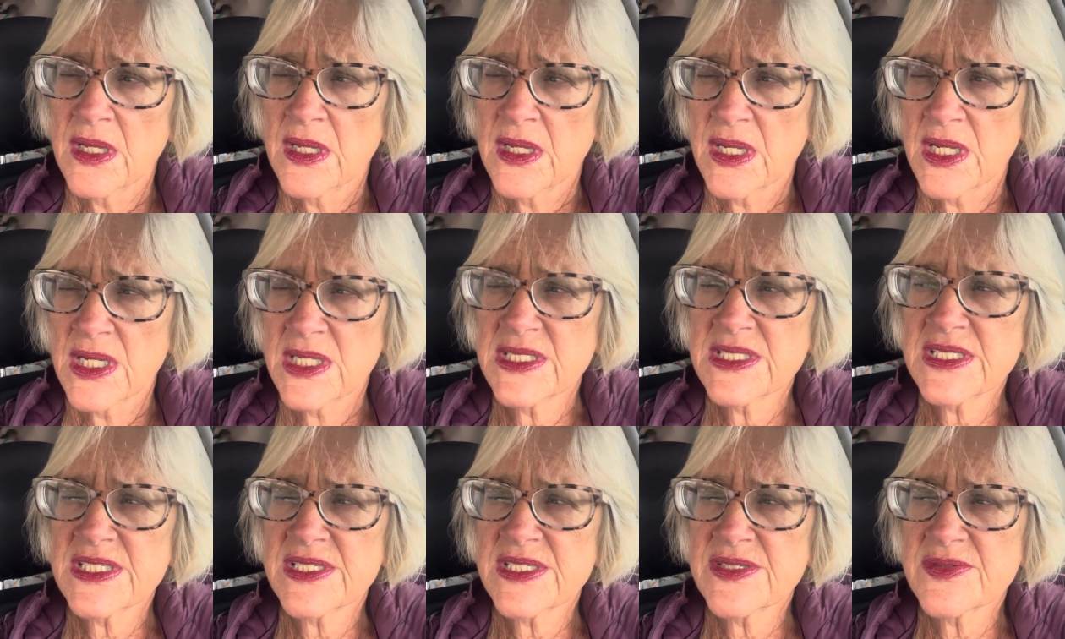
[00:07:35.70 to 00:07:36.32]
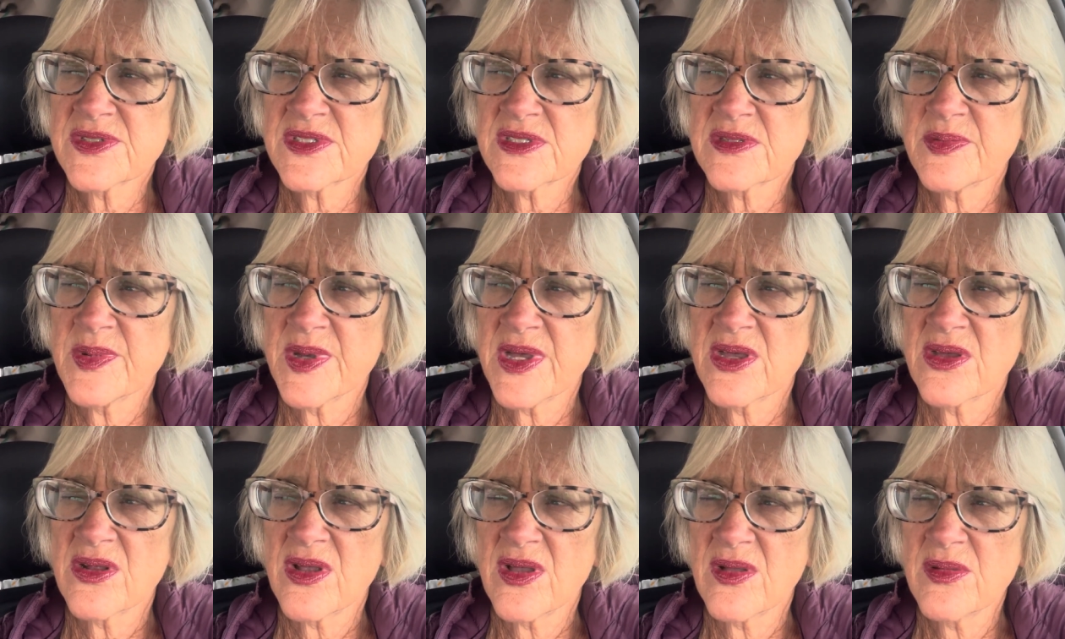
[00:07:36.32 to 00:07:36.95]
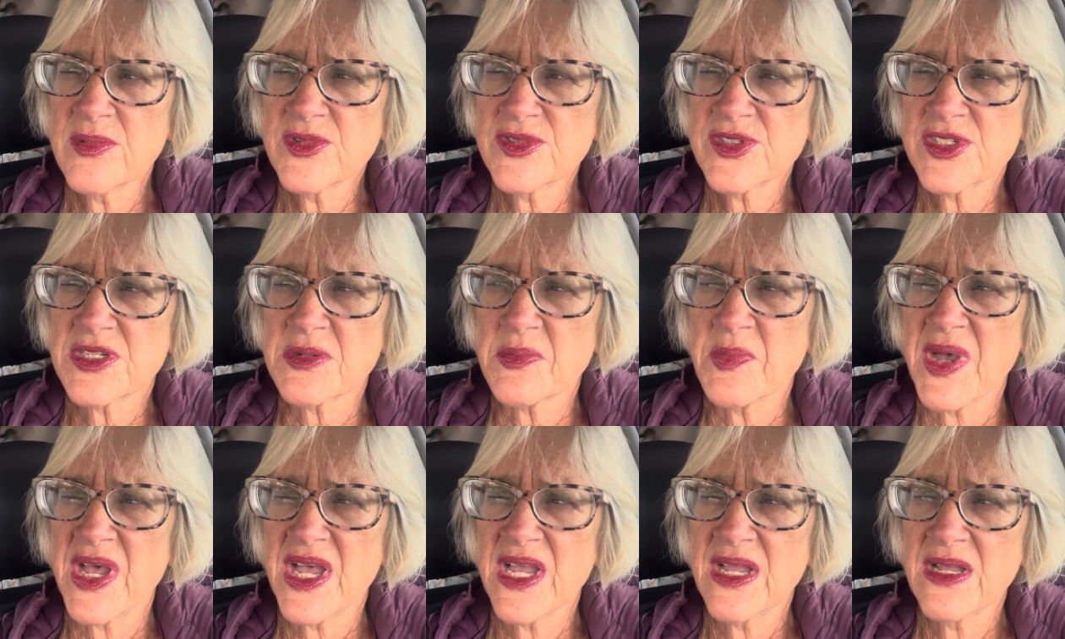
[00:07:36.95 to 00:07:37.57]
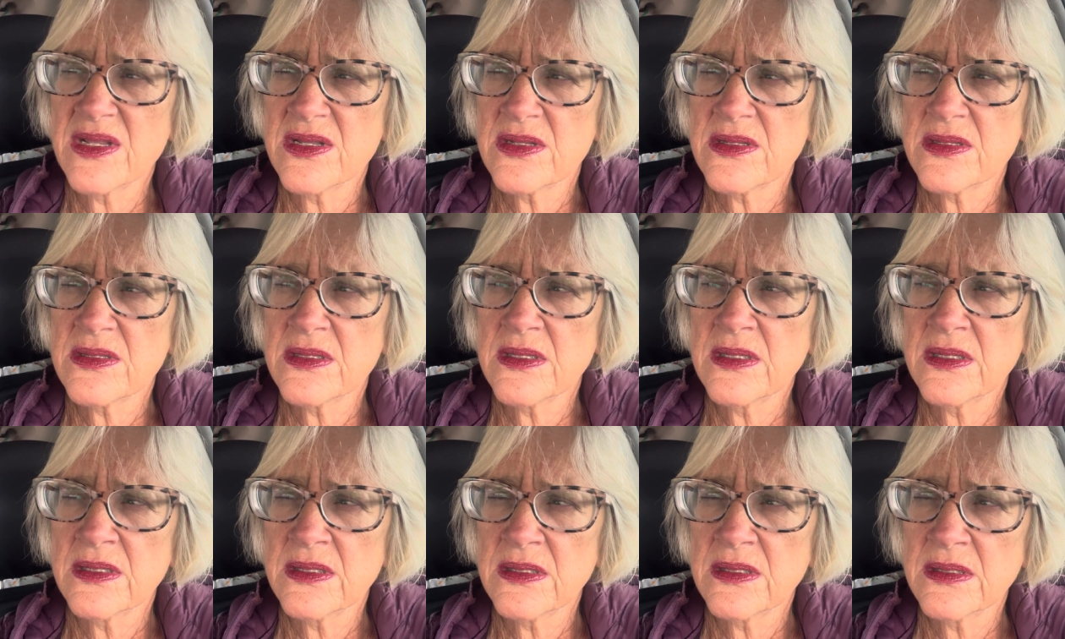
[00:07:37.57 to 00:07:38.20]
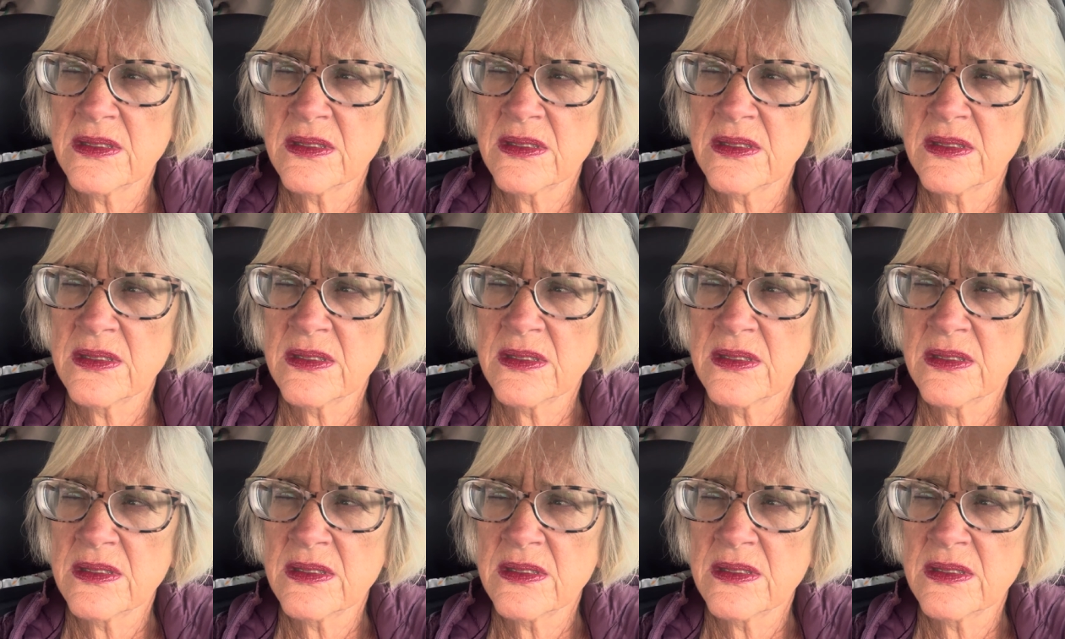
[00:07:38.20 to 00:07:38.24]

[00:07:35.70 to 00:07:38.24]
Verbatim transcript: I guess it was about almost a mile.